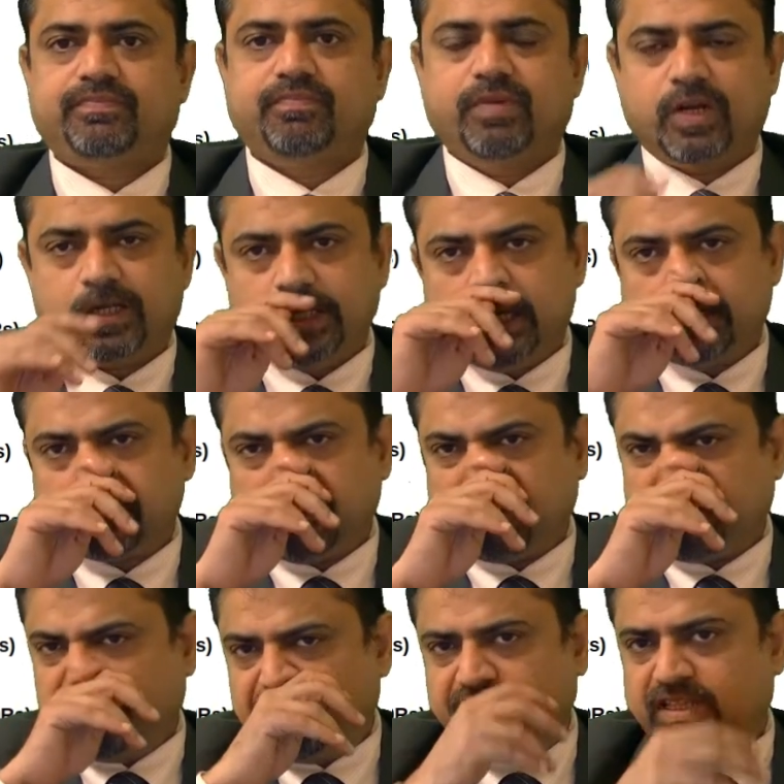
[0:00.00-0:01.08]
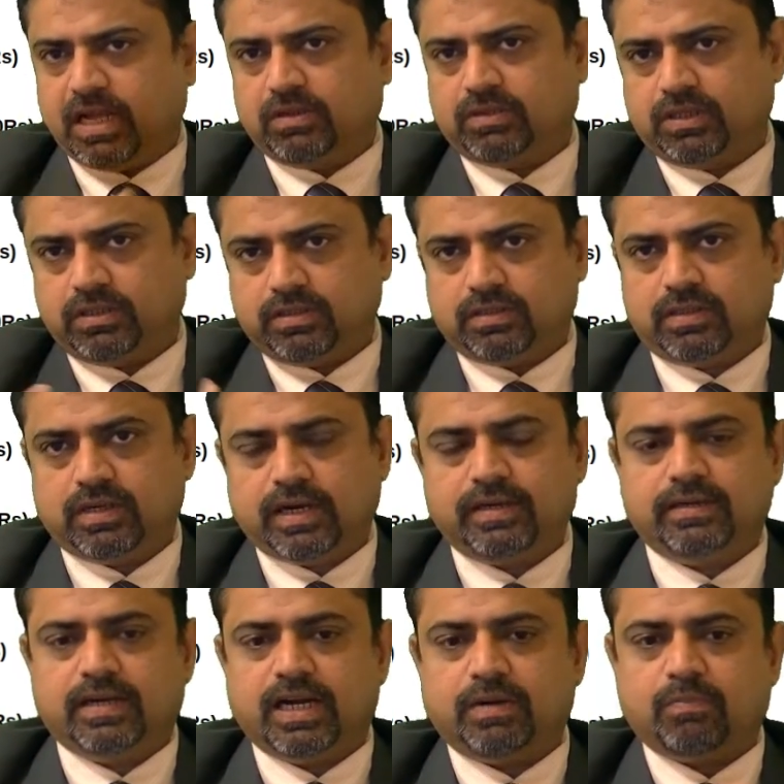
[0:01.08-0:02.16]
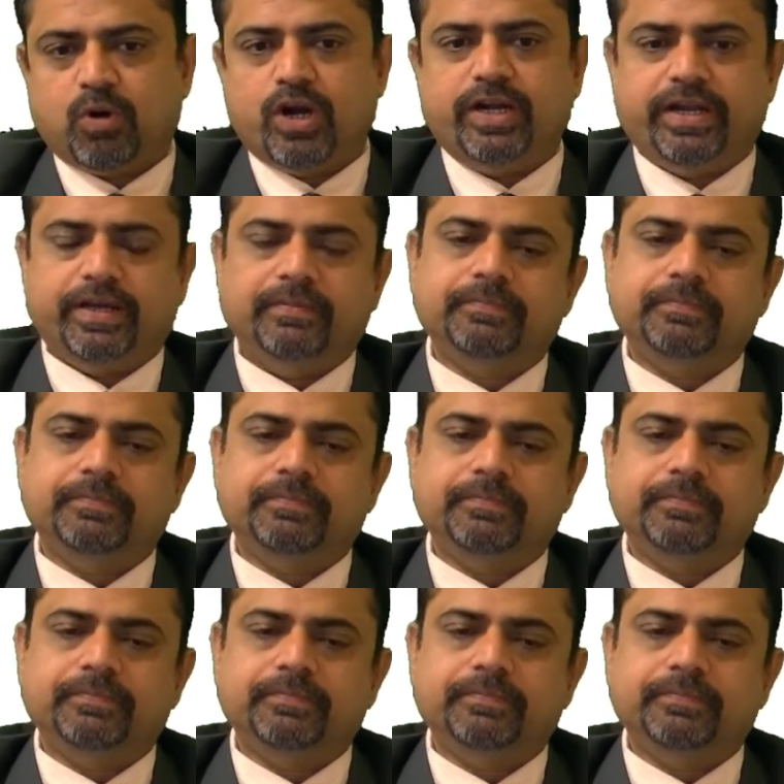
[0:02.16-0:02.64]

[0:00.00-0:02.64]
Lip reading: because he has got 50,000, right, at point A.